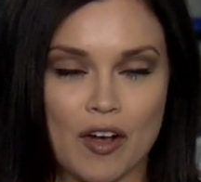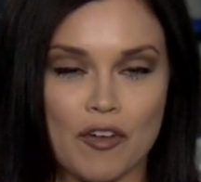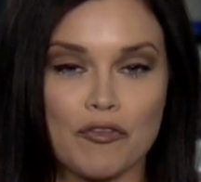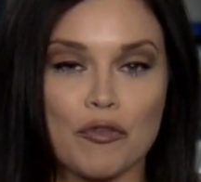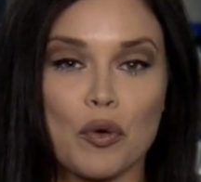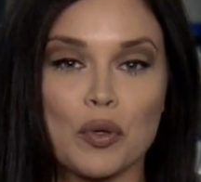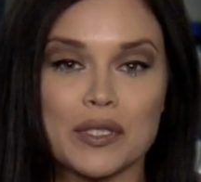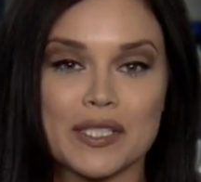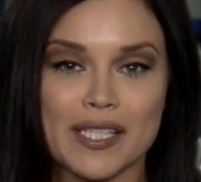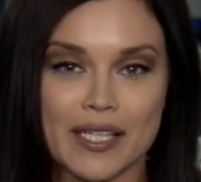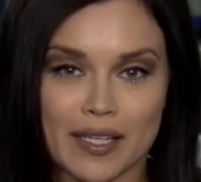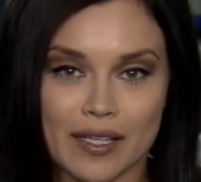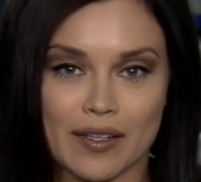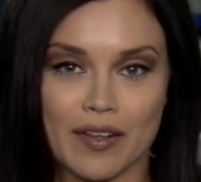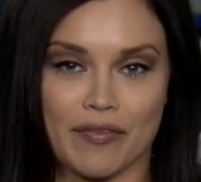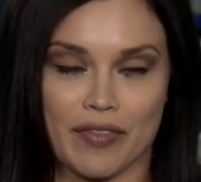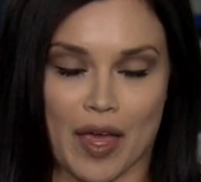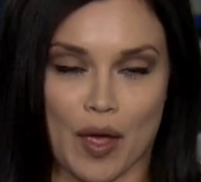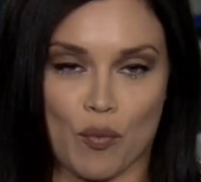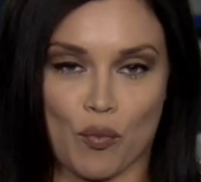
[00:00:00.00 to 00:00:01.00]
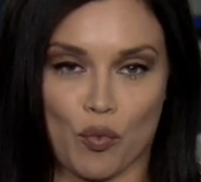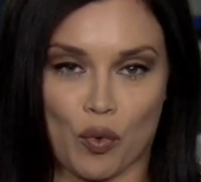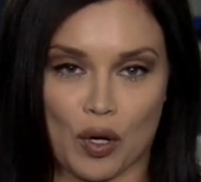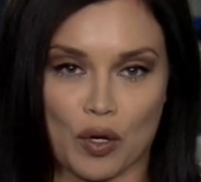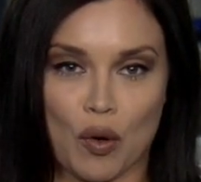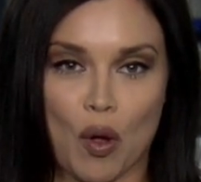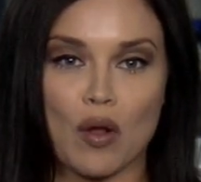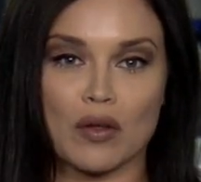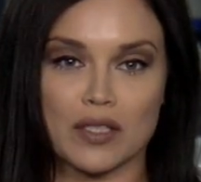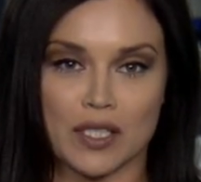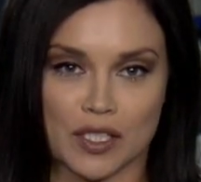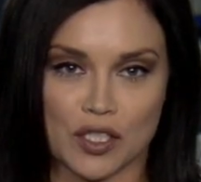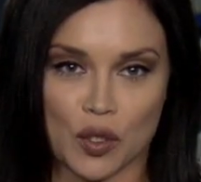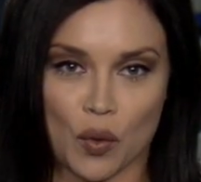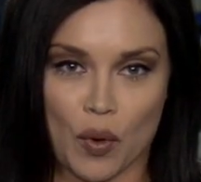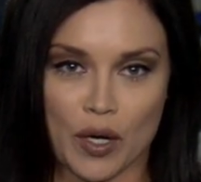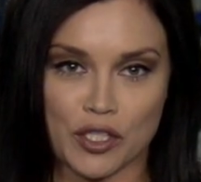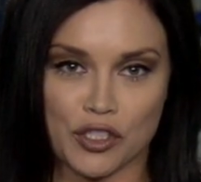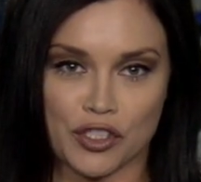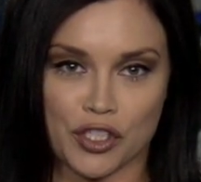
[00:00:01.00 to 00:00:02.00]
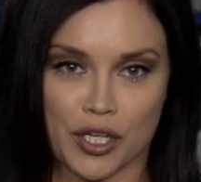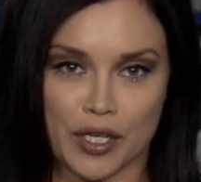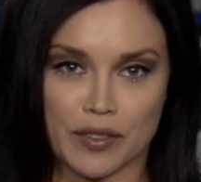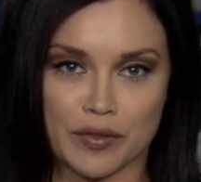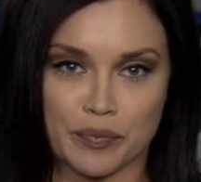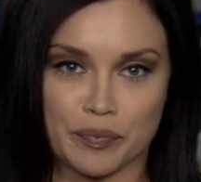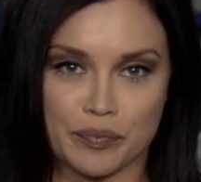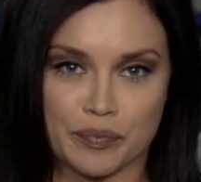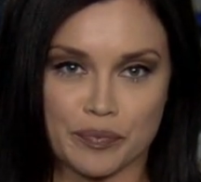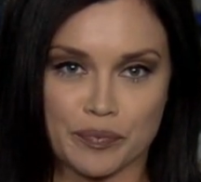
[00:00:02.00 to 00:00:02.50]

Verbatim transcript: fourteen of them were called into question.